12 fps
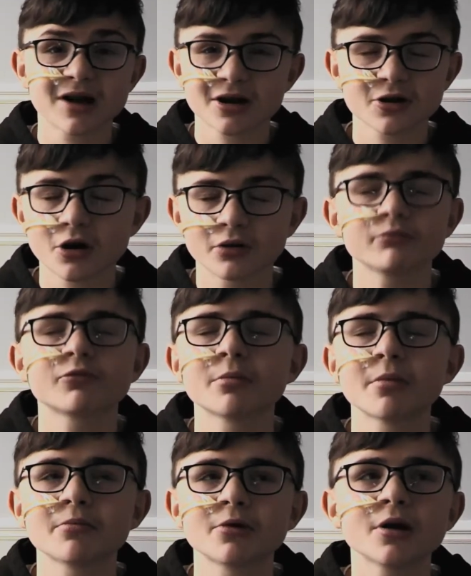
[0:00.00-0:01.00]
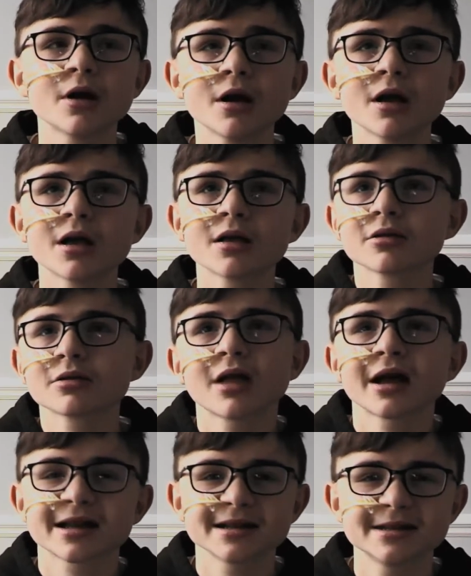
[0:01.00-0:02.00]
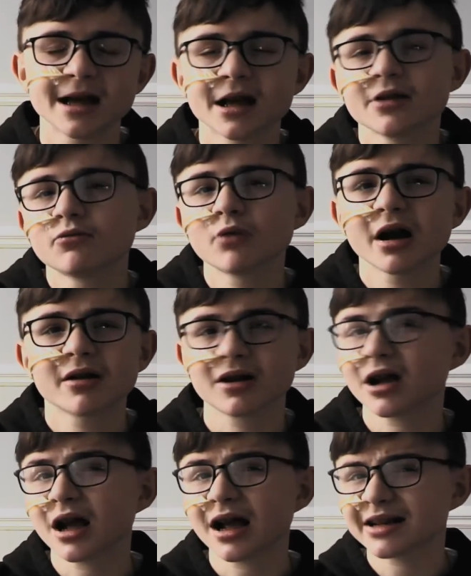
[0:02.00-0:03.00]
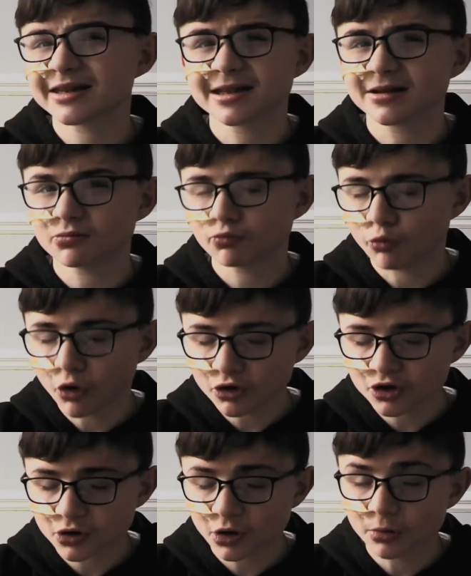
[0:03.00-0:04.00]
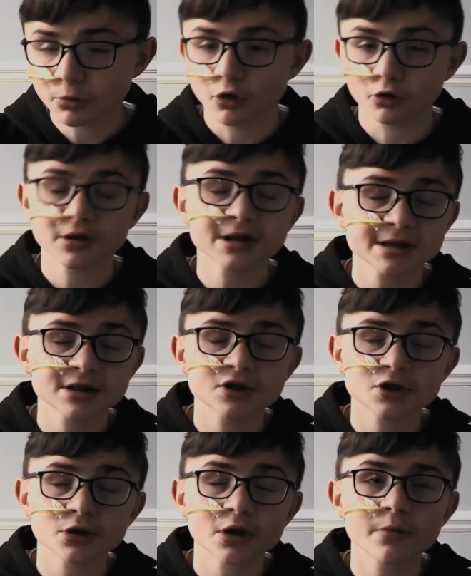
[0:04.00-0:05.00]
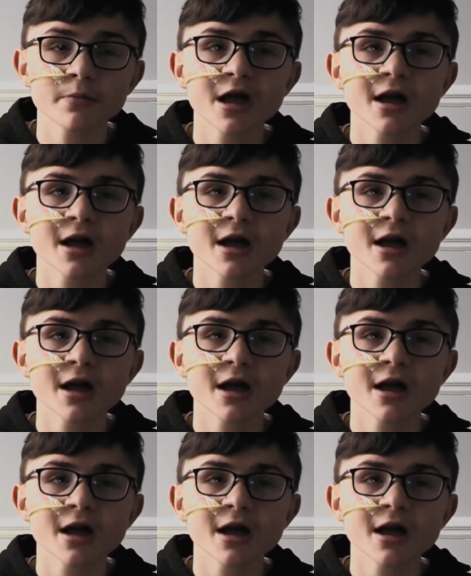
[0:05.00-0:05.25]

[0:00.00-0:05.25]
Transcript: can't remember like a day where I didn't watch them or listen to them,